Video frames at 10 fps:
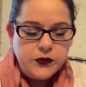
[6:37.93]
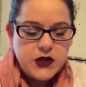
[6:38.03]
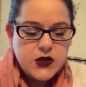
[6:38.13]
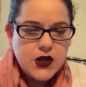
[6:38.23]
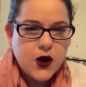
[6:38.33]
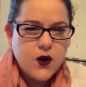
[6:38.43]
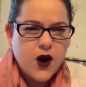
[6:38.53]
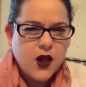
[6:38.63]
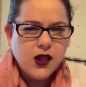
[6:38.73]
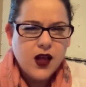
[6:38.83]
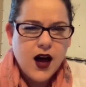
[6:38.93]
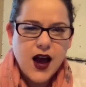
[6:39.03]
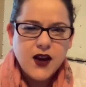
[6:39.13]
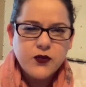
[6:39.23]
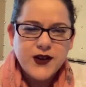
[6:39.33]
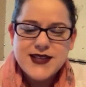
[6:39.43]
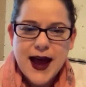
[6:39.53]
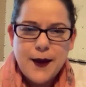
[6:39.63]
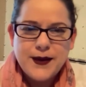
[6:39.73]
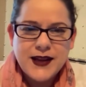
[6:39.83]
So a lot of what's
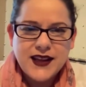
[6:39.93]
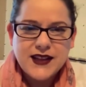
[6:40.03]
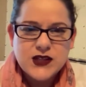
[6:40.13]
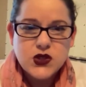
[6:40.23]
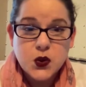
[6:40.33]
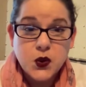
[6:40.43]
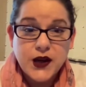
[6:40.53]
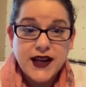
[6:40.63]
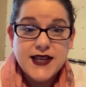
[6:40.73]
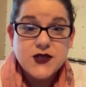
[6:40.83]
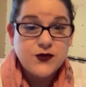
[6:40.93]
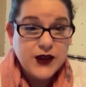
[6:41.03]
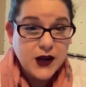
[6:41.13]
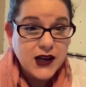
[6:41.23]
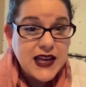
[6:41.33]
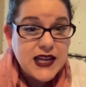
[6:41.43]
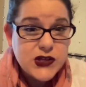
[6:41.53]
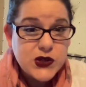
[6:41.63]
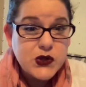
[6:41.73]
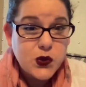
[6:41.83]
happening in this story is very
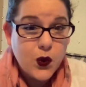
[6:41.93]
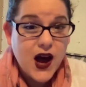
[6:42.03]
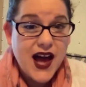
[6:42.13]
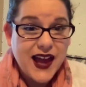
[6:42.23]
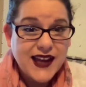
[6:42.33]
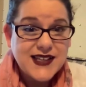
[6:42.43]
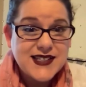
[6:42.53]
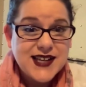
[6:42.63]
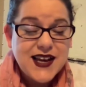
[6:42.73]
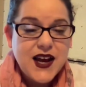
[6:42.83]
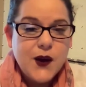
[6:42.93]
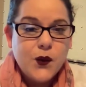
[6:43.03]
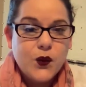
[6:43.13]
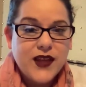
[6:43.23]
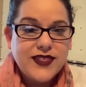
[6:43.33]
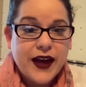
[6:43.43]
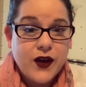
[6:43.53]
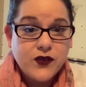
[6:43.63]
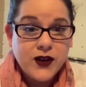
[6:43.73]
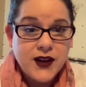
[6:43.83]
intertwined with
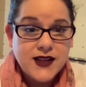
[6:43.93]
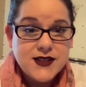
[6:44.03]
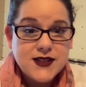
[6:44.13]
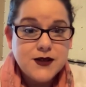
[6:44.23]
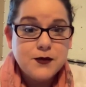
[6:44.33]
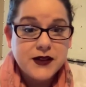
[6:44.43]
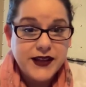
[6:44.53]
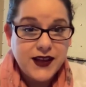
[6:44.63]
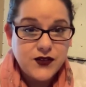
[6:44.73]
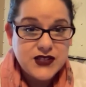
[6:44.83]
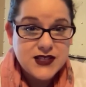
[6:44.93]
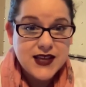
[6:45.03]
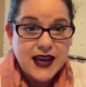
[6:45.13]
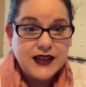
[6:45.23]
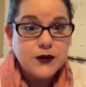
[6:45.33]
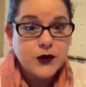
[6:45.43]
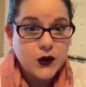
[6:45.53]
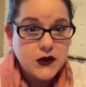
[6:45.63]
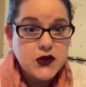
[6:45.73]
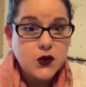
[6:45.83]
Calvinist beliefs and the
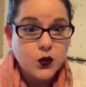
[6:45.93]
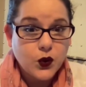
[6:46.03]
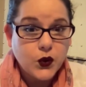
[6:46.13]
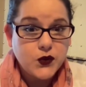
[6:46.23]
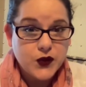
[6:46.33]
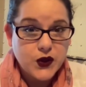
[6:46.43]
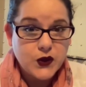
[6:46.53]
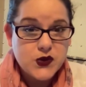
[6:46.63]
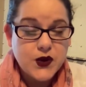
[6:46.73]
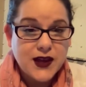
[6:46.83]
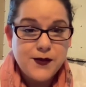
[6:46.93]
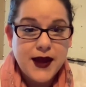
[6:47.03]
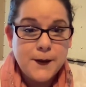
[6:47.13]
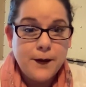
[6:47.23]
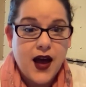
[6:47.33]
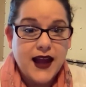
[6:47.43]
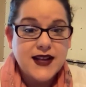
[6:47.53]
Puritan worldview. So keep that in mind.